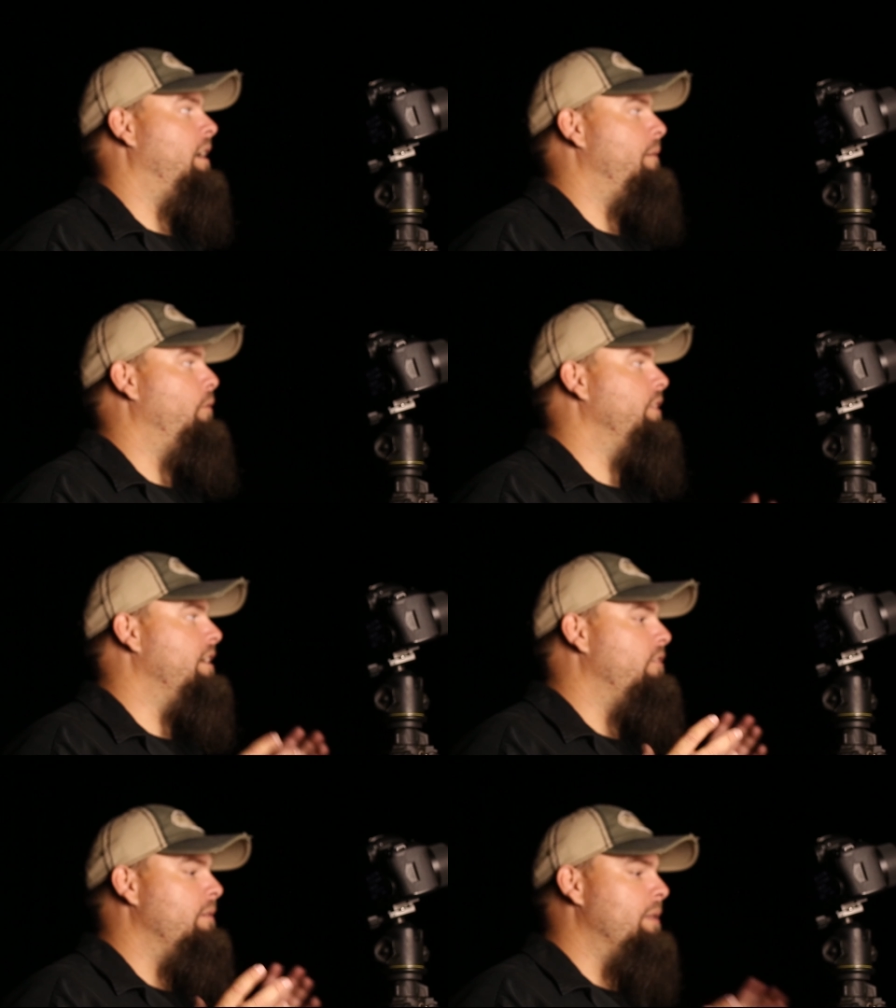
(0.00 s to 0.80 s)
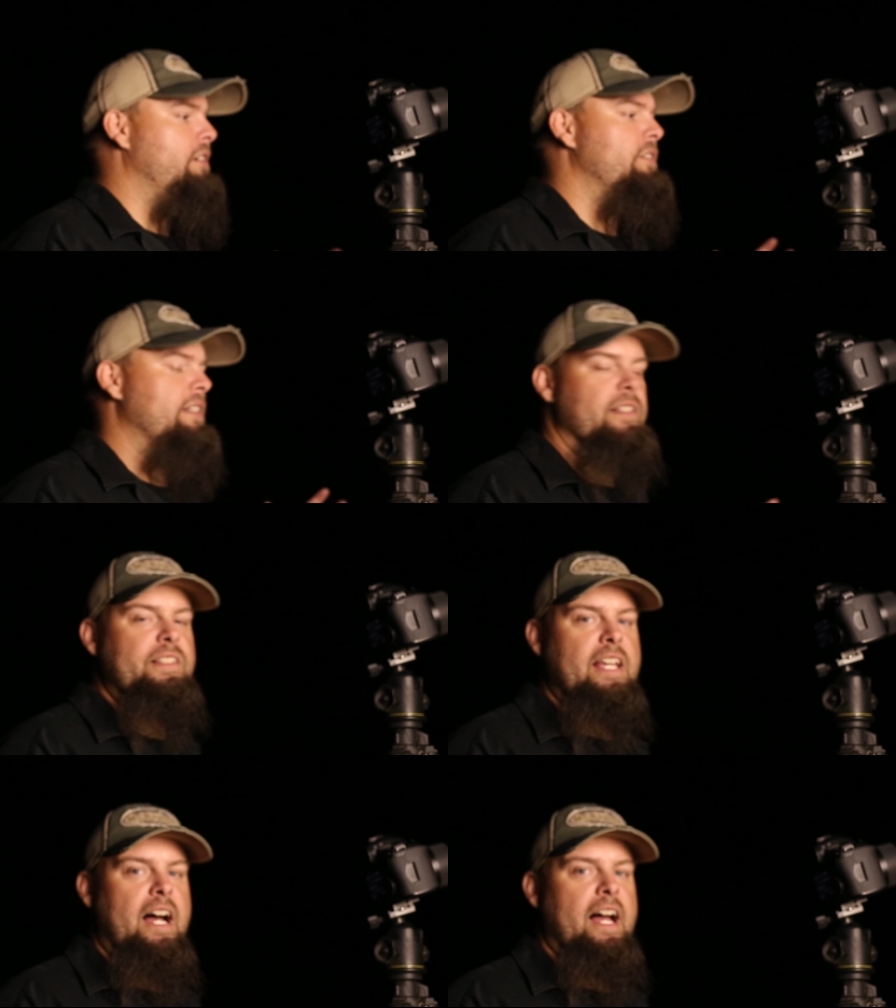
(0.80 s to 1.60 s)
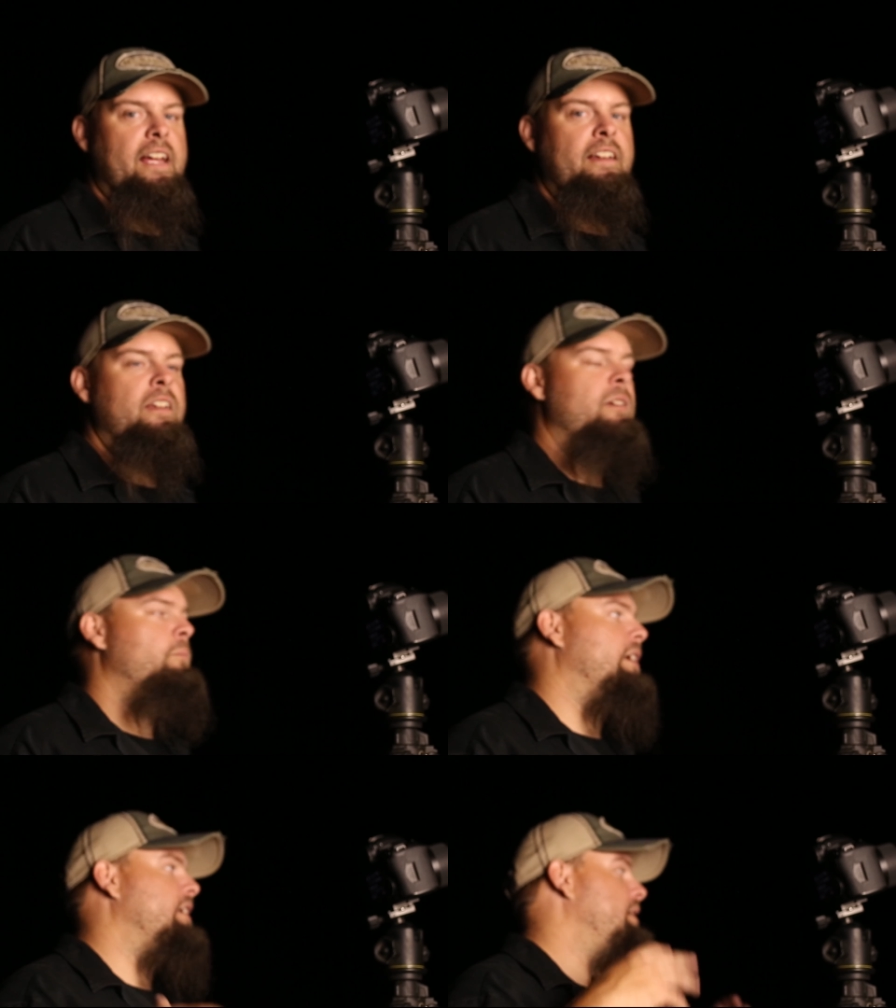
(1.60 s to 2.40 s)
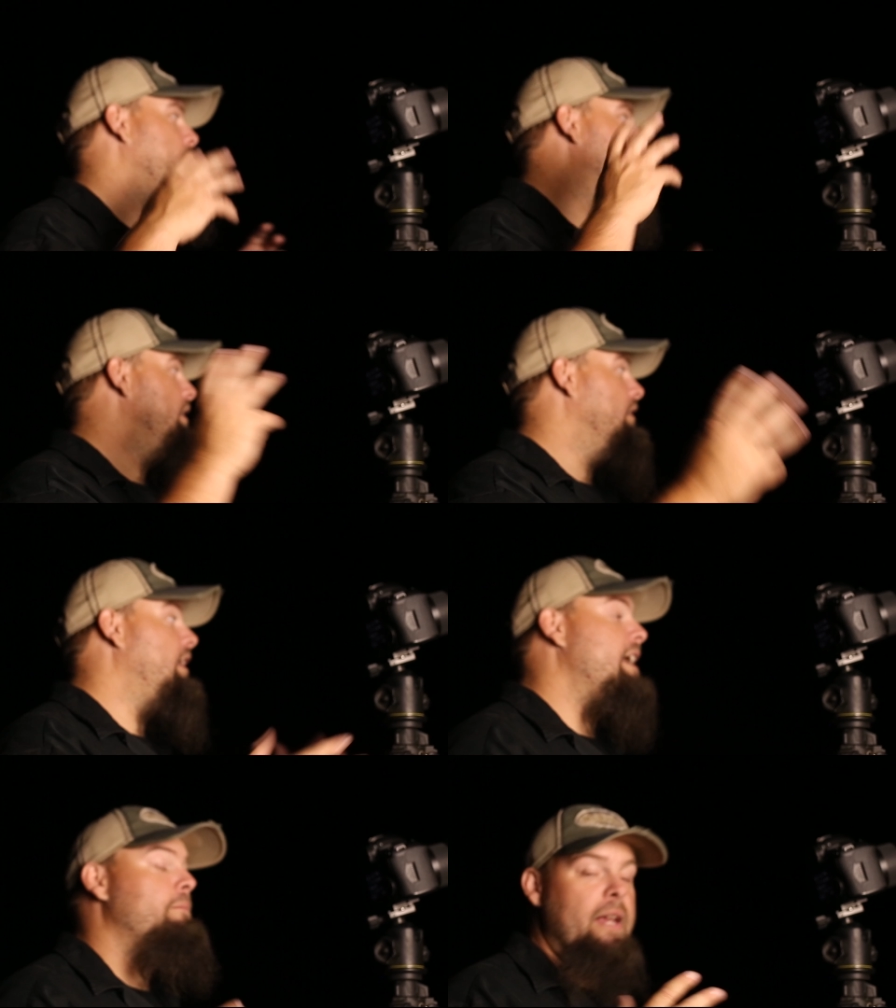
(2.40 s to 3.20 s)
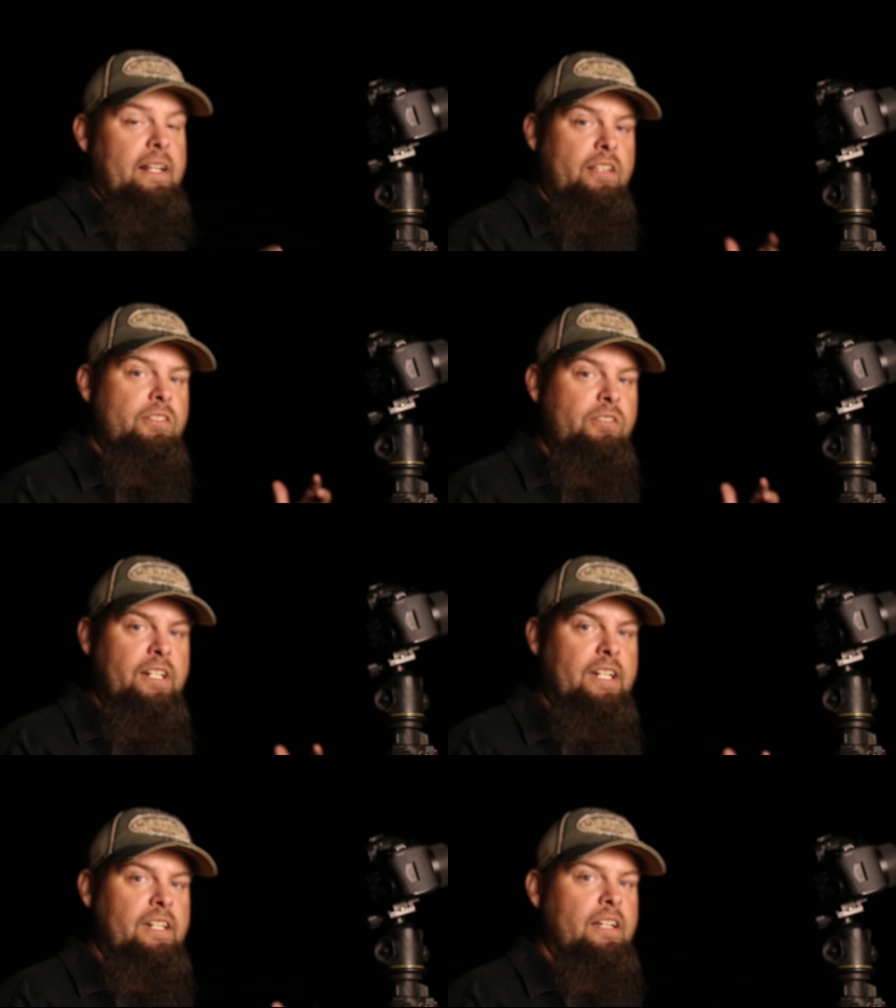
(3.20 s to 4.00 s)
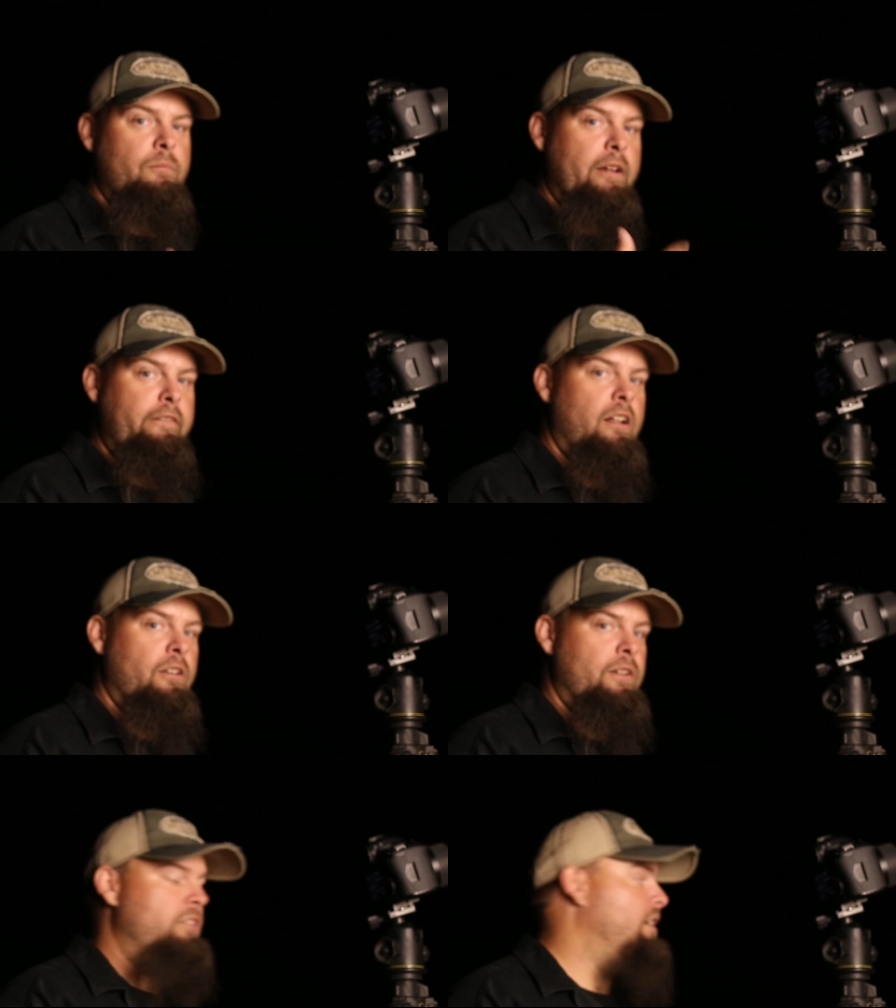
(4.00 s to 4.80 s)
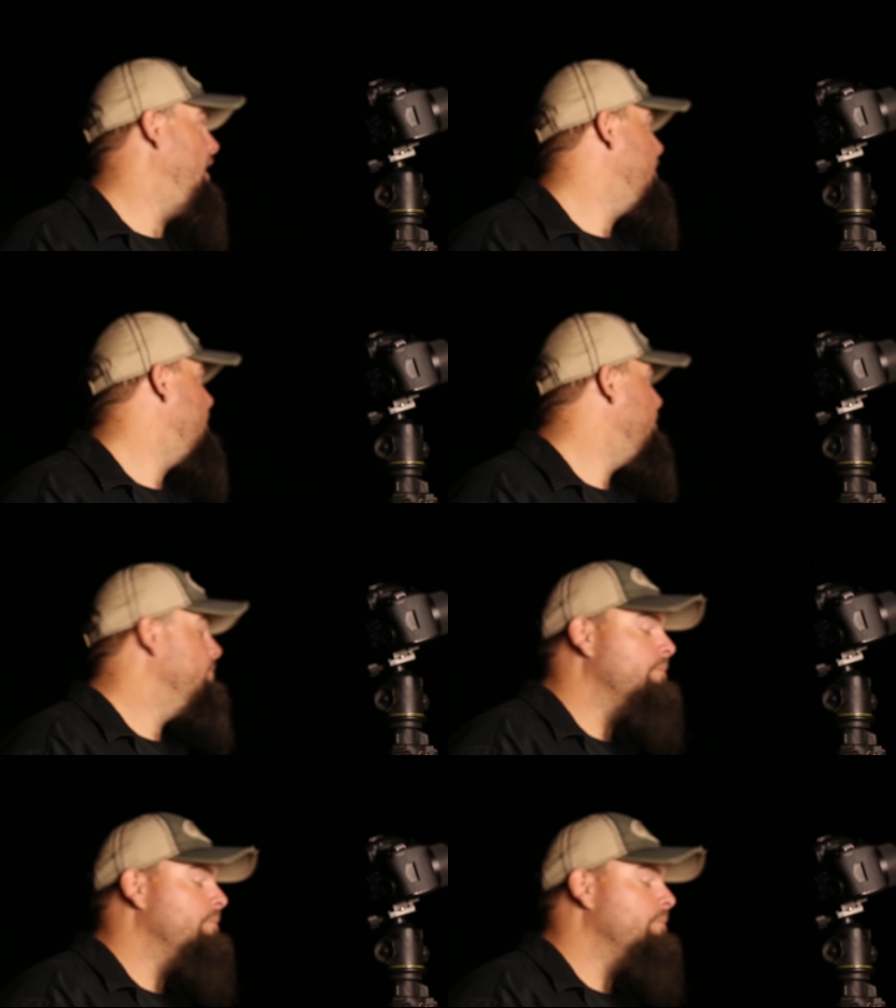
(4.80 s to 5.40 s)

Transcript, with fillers: I'm only going to be using the sky because I'm going to light paint the tree in my following shots.